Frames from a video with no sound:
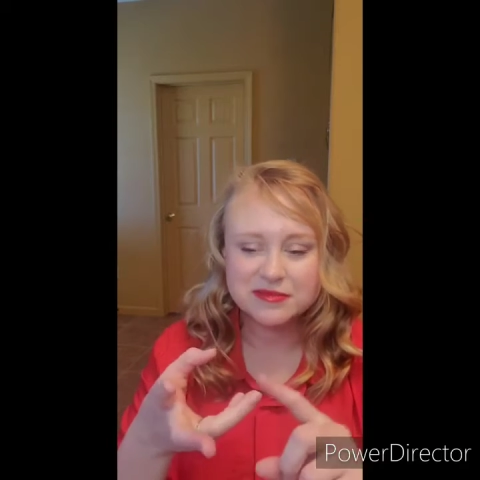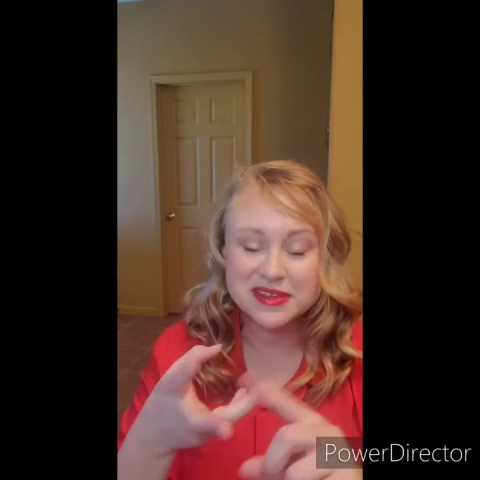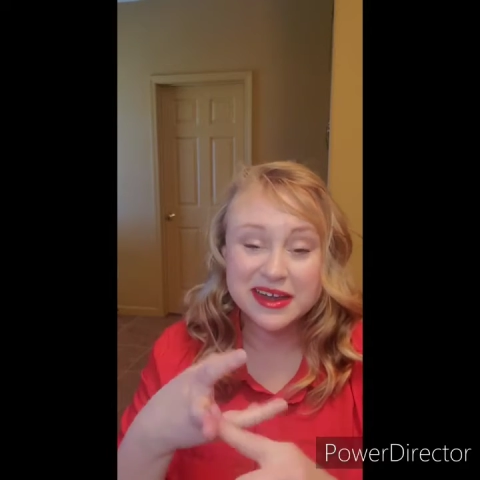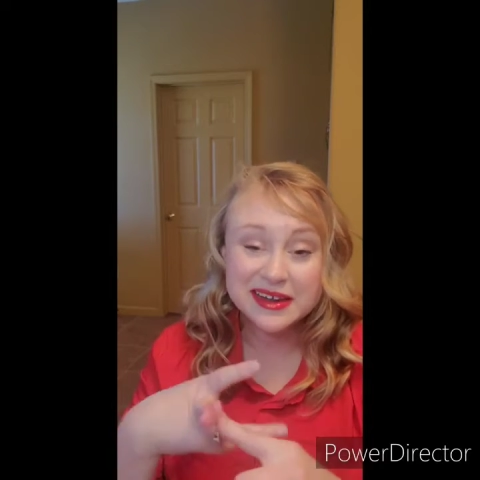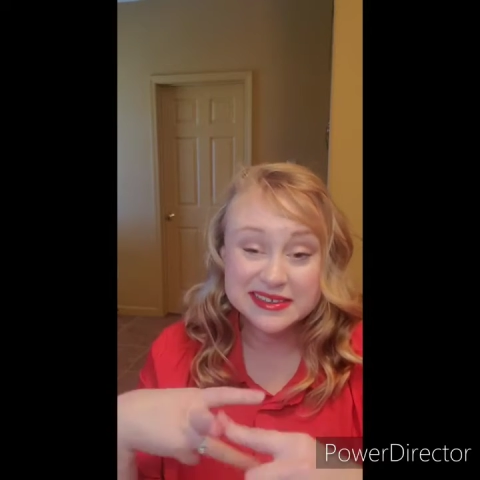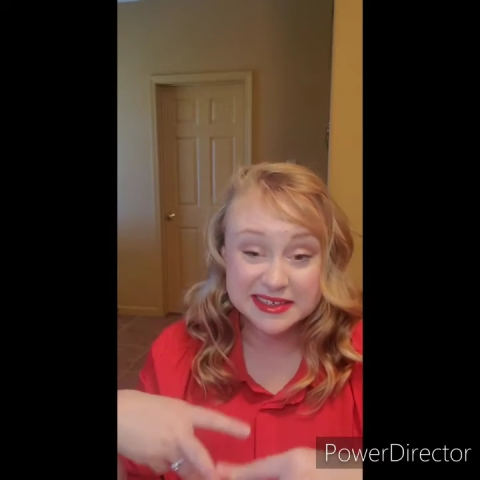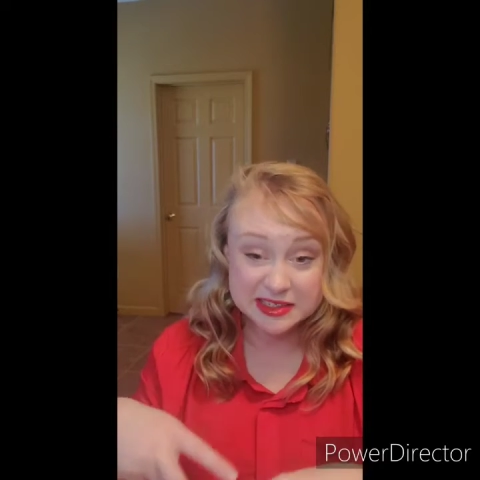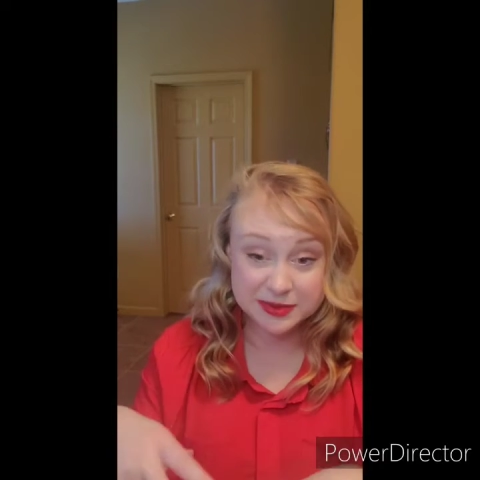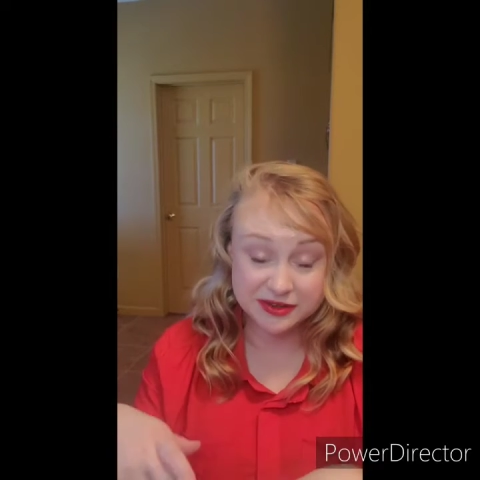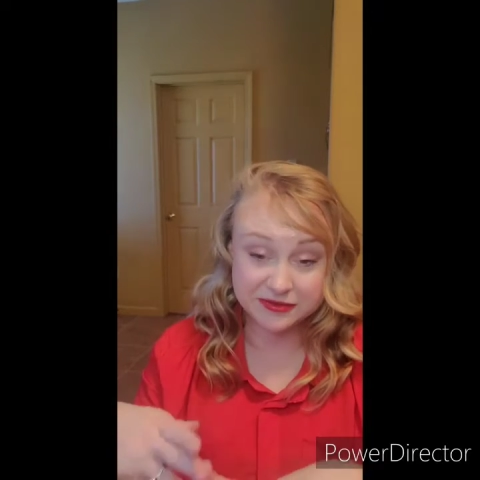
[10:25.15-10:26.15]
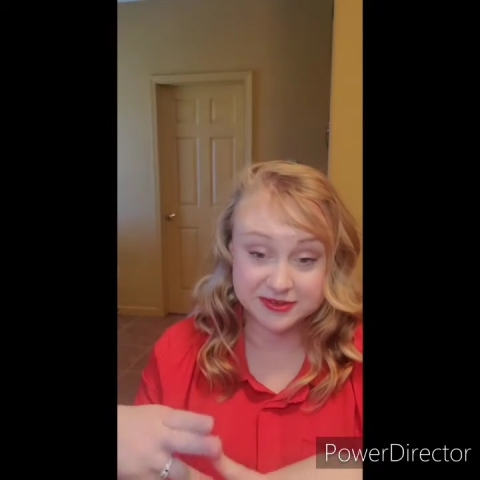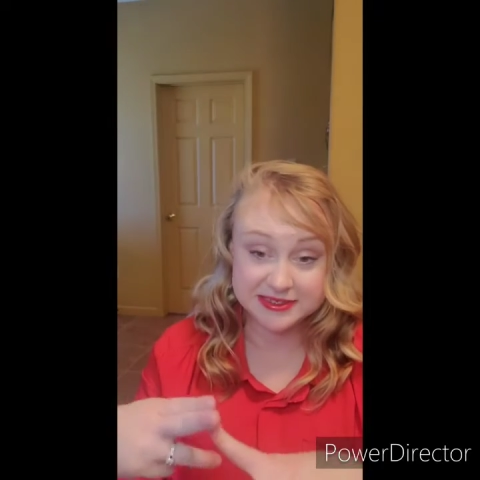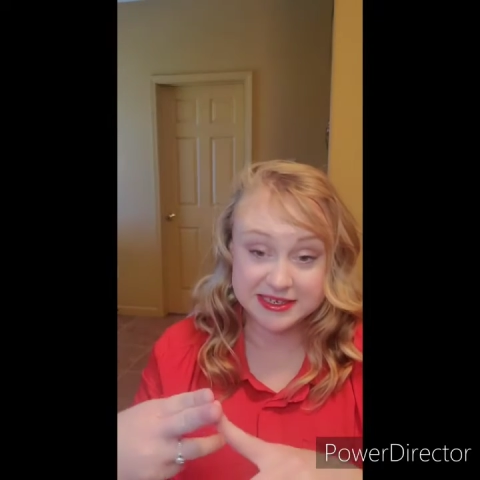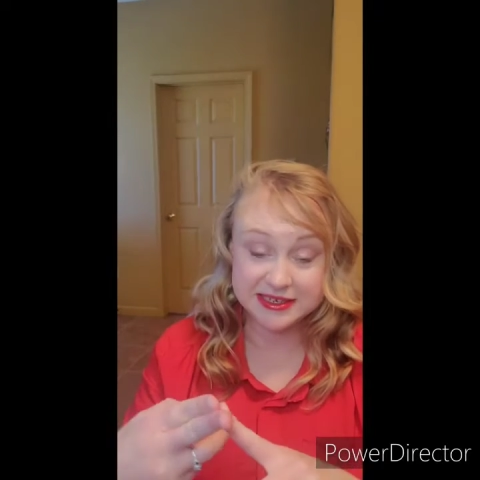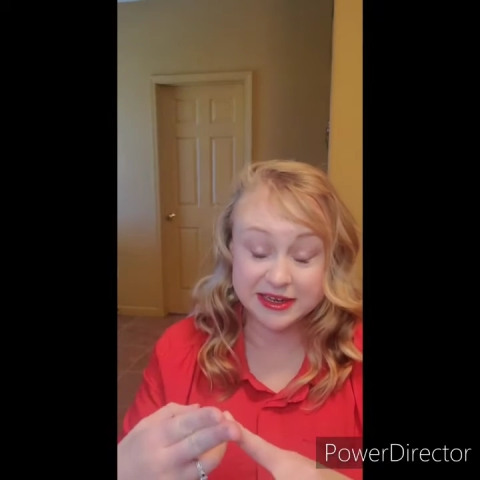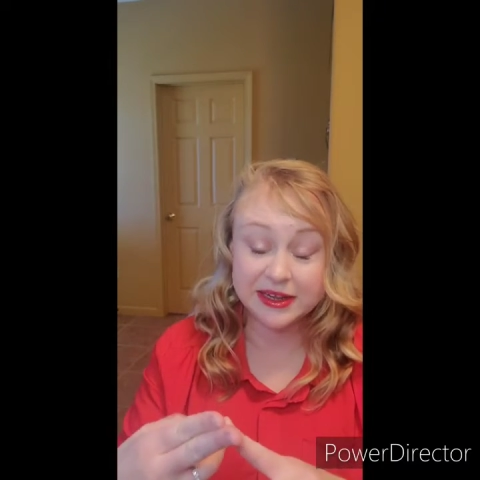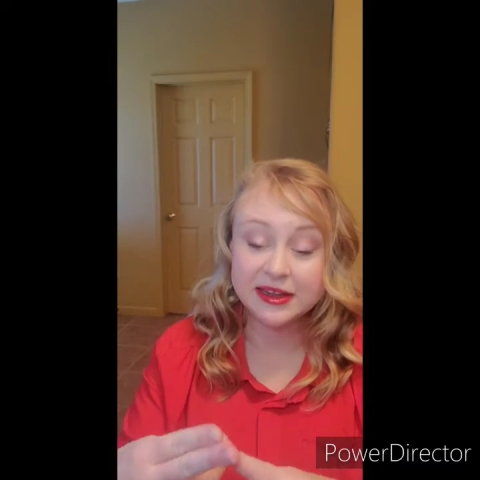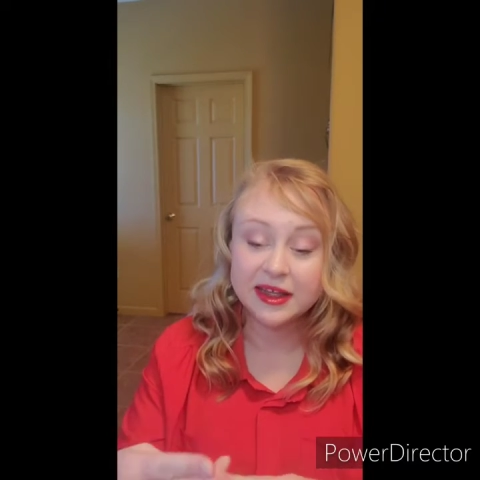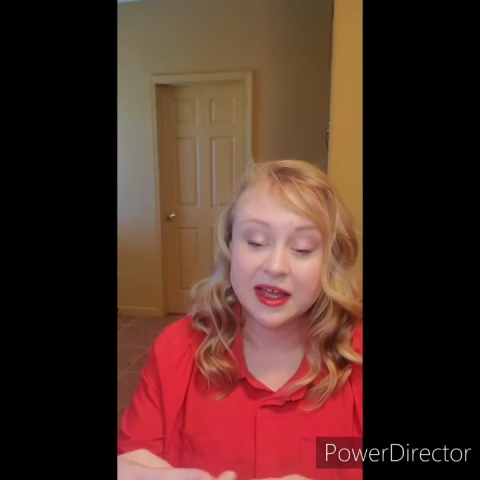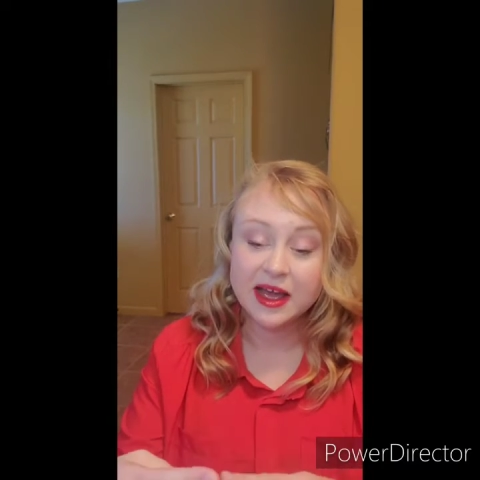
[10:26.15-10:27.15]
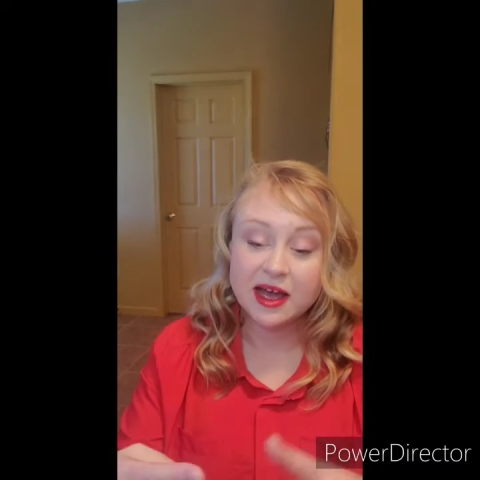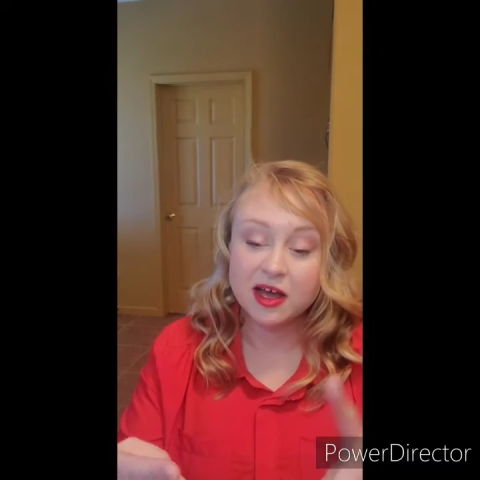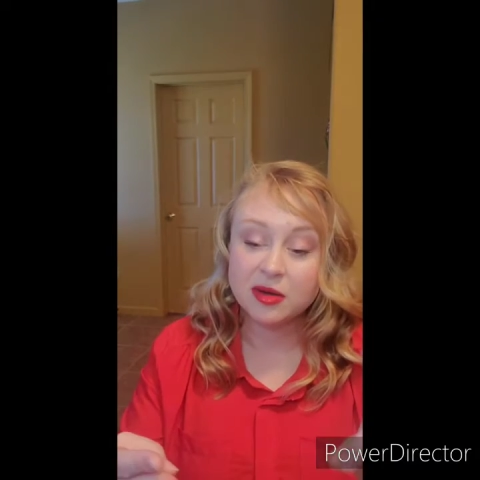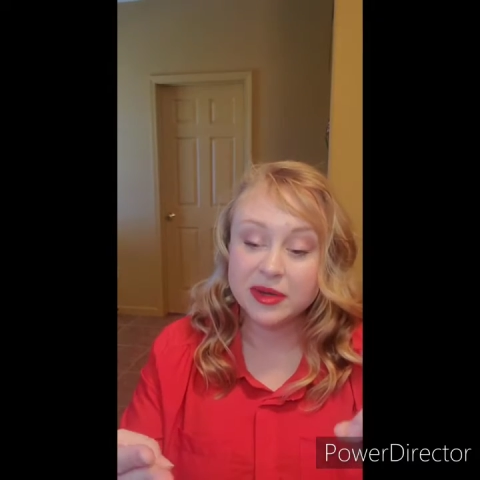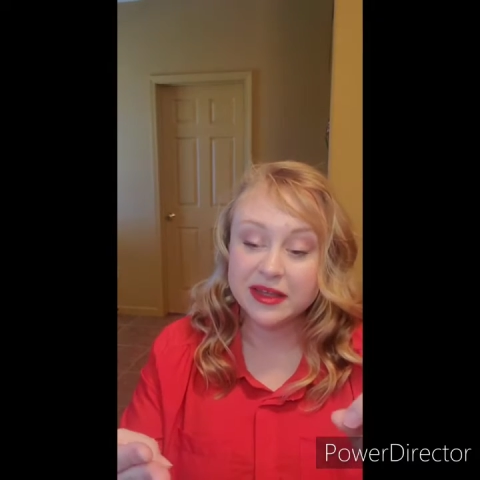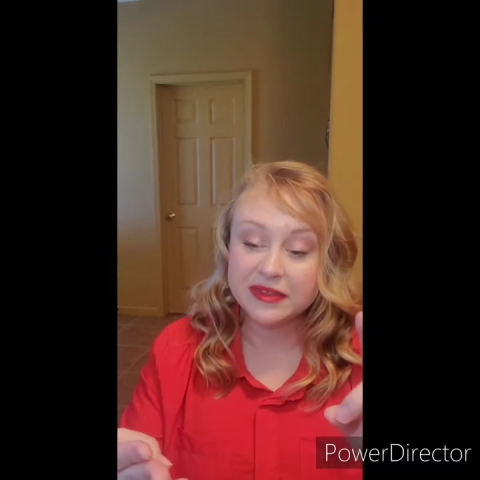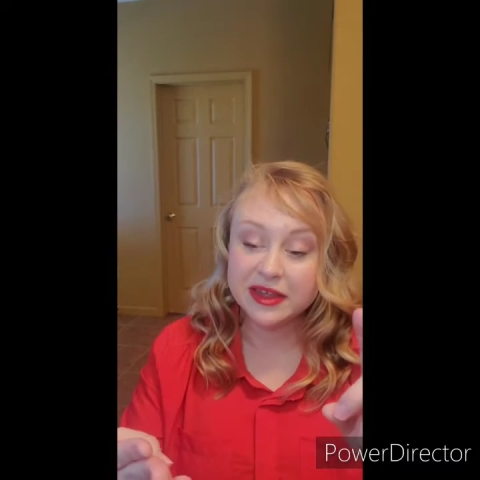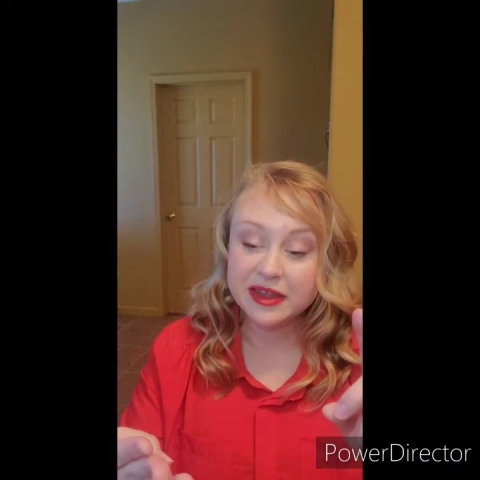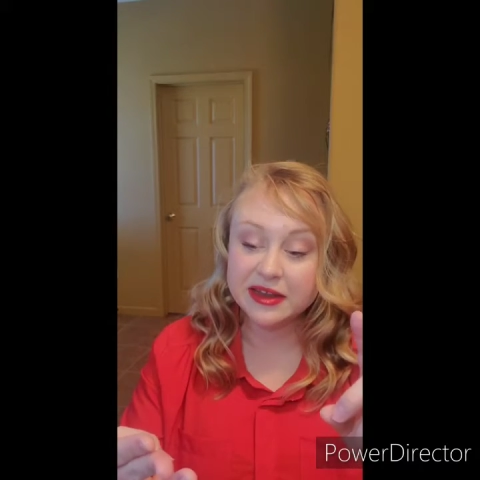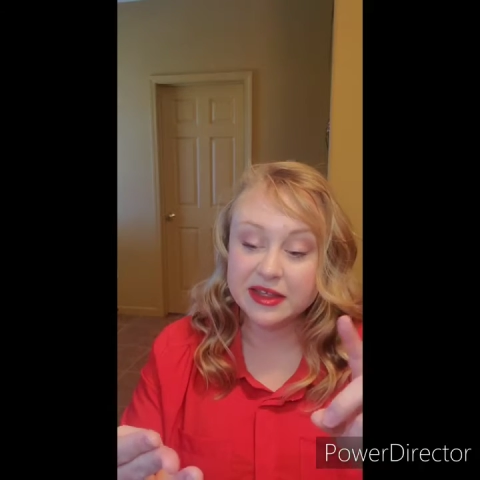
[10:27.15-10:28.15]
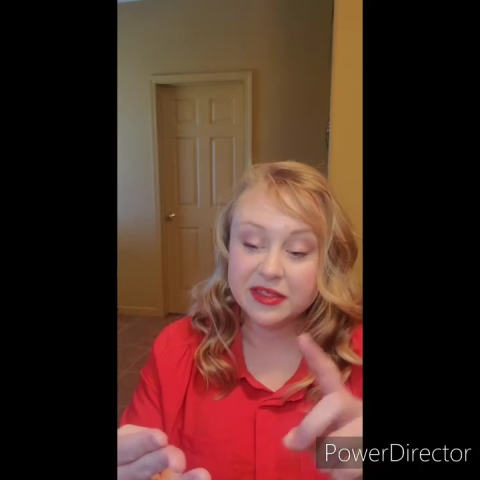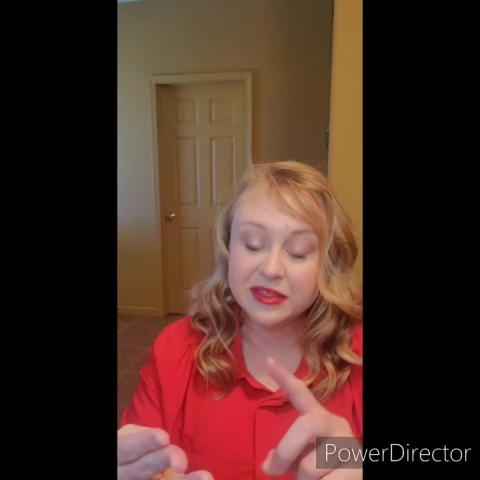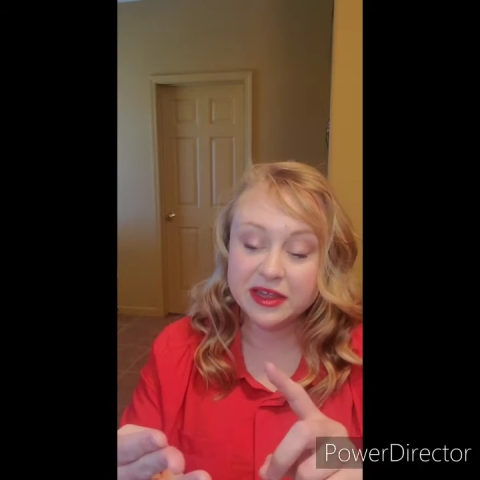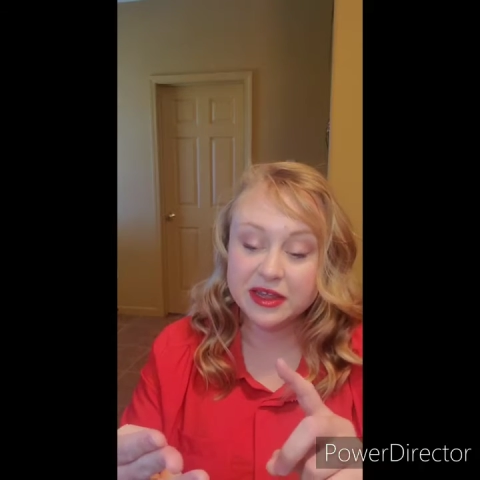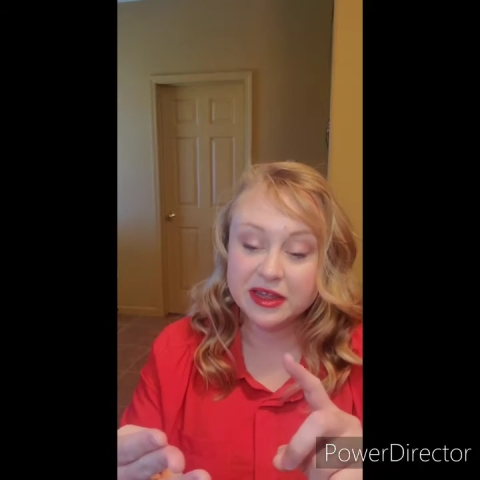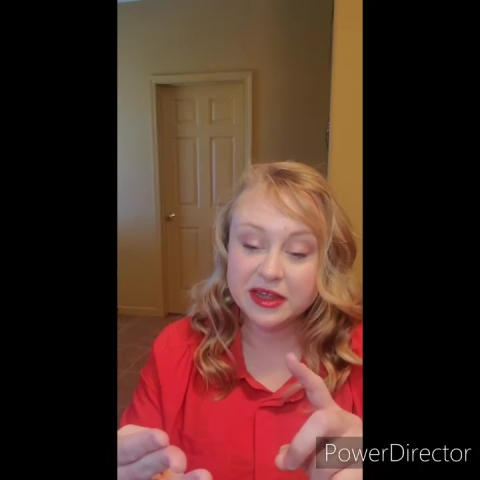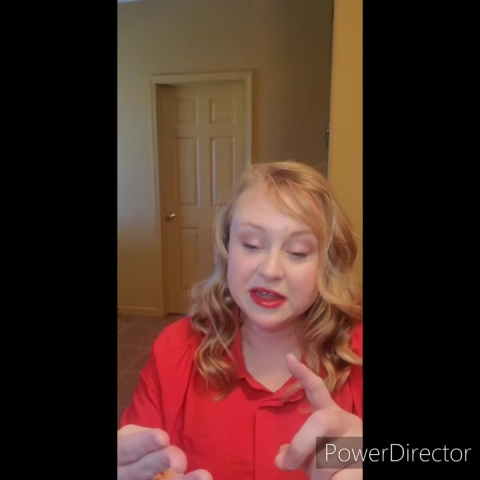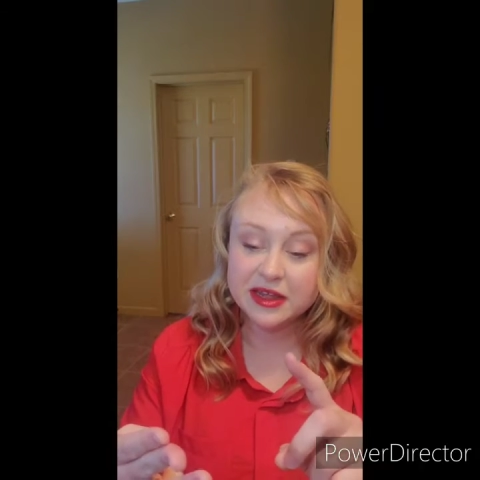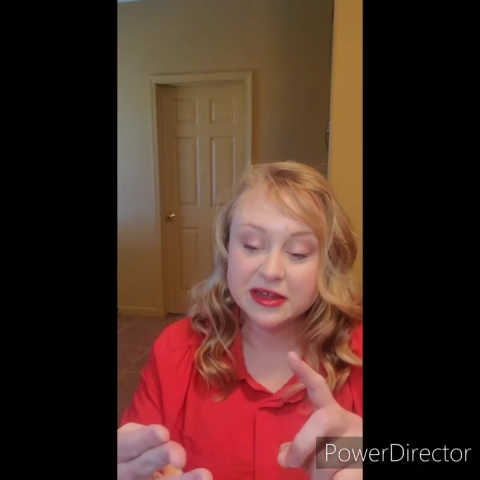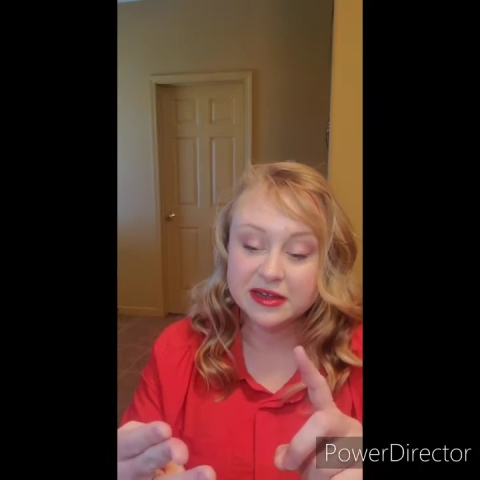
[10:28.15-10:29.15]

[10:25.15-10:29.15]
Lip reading: That has SPF 15 in it. And then the